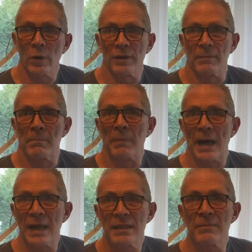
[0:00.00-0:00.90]
them,
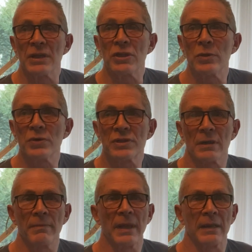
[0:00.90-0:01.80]
buy them and use
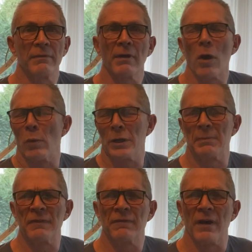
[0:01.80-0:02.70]
them, and oh, it'll
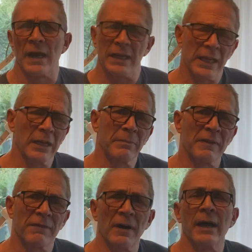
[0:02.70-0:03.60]
be fine. It'll be
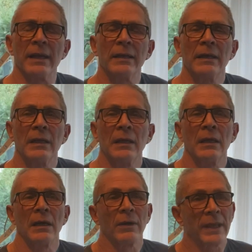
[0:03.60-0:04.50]
fine.
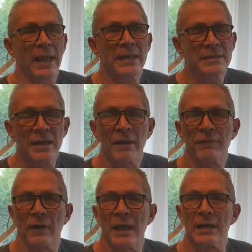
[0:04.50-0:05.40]
Okay, it's not
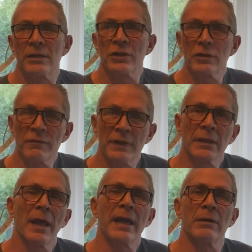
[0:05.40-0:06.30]
fine. UV
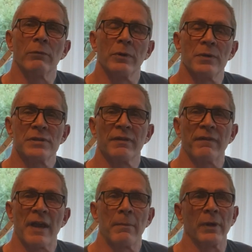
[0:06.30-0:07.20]
light ruins the
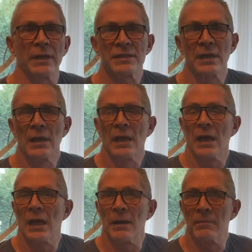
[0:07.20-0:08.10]
fabrics.
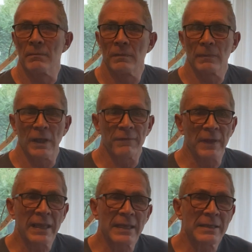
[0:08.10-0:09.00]
If
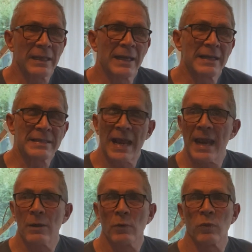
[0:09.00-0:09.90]
they get in a
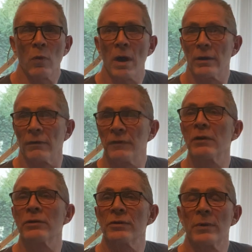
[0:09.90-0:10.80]
tank with water, if
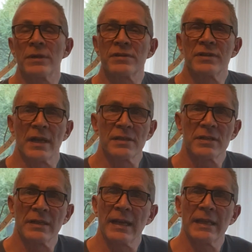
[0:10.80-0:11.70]
you're doing stunts
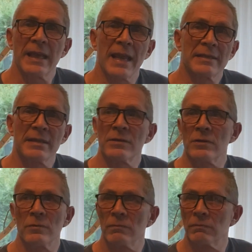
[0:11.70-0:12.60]
and getting yanked
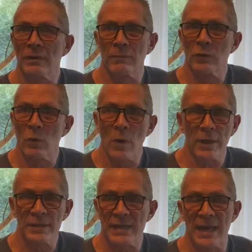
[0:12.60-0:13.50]
into the
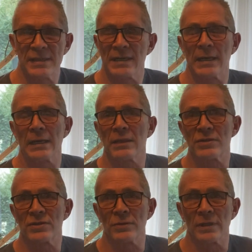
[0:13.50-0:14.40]
water tanks at any of the
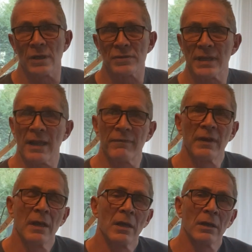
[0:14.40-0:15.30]
studios, they have
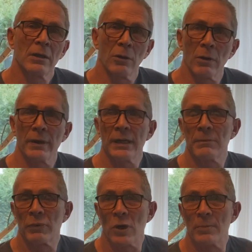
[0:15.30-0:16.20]
chlorine
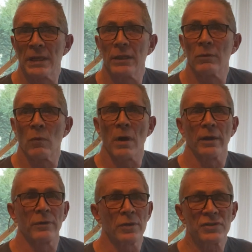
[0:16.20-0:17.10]
and bromine in the
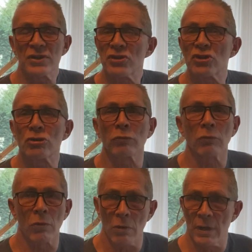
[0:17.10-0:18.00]
water. Those
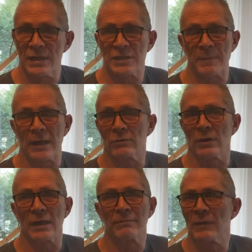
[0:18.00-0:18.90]
destroy
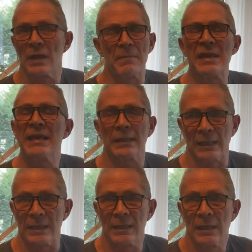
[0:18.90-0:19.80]
spectra
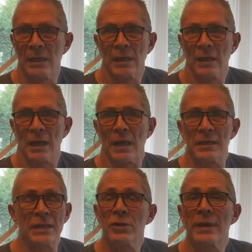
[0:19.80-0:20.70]
immediately.
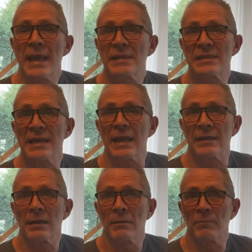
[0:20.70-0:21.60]
And you can't see
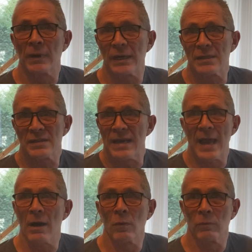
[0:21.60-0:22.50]
it, but it's
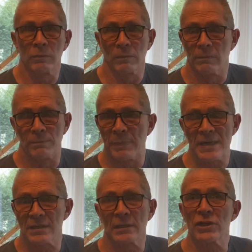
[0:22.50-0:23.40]
now
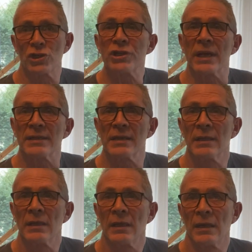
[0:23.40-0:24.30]
basically shit.
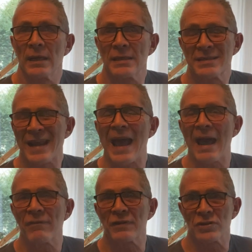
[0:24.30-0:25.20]
It's
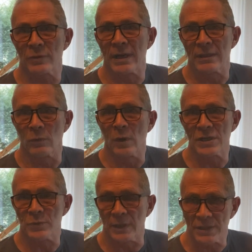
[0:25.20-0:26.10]
half the strength it
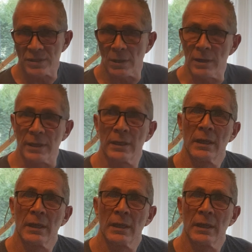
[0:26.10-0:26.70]
was when it started.